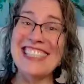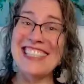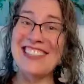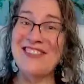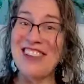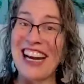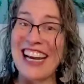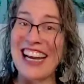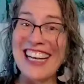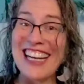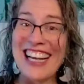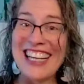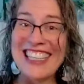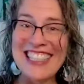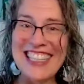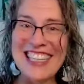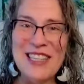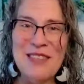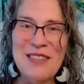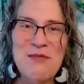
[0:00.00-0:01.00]
and didn't
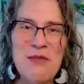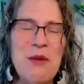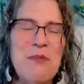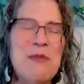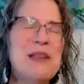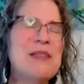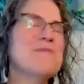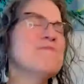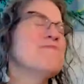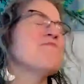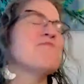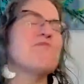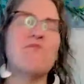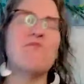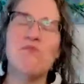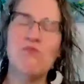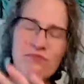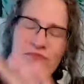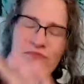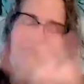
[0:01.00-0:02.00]
recognize it in the moment.
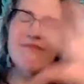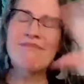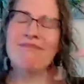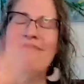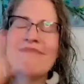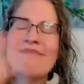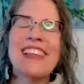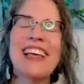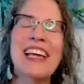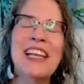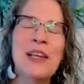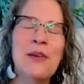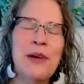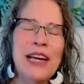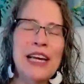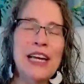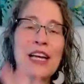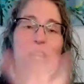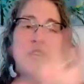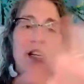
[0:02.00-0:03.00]

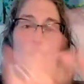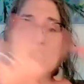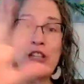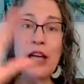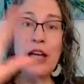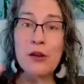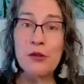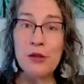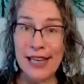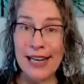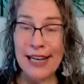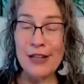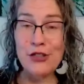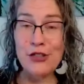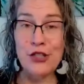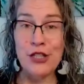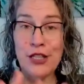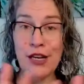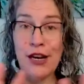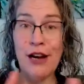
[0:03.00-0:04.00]
Anyway, shadow can
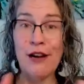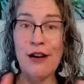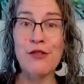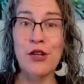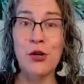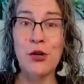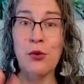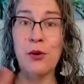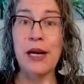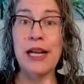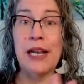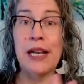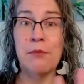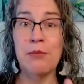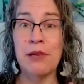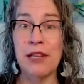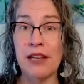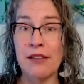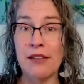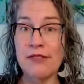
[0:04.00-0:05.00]
actually cover quite
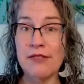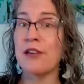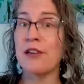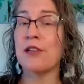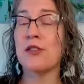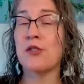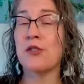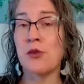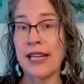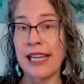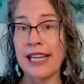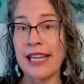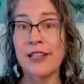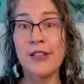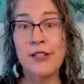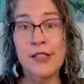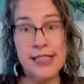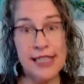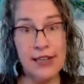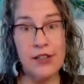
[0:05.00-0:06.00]
a bit of territory,
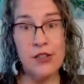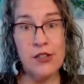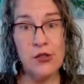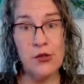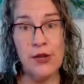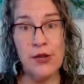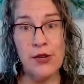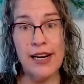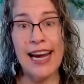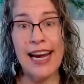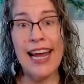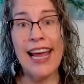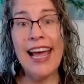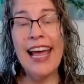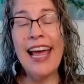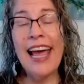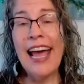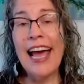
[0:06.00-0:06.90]
inner territory.